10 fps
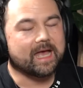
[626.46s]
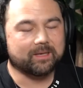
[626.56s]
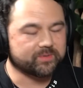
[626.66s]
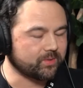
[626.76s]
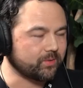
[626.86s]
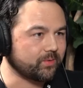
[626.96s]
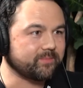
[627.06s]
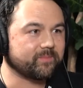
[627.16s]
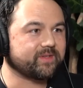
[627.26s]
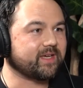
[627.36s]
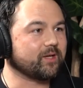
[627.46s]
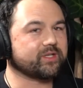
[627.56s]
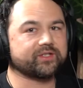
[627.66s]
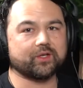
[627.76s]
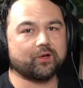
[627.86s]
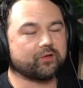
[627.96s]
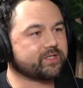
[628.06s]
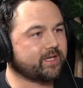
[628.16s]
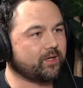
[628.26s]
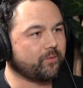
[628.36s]
Absolutely. Sales is a learned
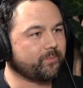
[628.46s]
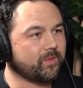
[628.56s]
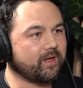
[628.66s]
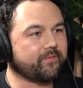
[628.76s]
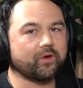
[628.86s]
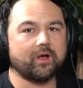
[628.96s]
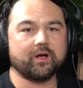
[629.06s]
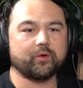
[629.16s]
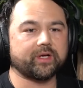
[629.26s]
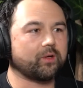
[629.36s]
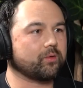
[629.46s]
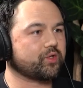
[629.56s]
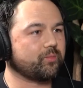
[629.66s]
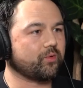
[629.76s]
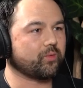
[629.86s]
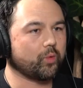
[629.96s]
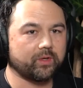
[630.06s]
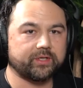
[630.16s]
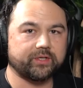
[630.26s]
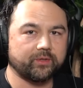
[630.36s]
skill. If you're hungry, coachable, and
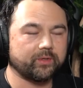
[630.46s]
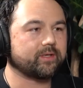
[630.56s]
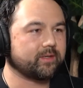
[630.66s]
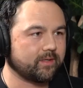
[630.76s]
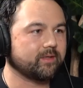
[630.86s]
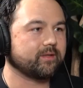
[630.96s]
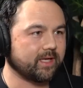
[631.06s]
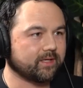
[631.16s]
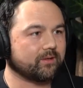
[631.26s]
willing to do it, they can